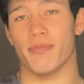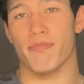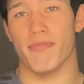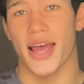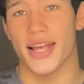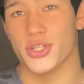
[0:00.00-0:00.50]

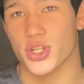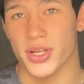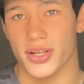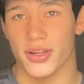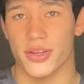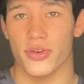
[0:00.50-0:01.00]

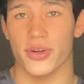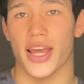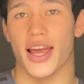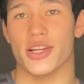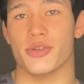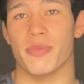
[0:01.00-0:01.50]
matching your
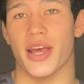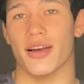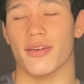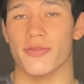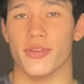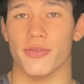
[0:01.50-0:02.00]
cash
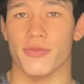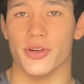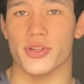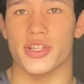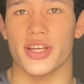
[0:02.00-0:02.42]
back for the first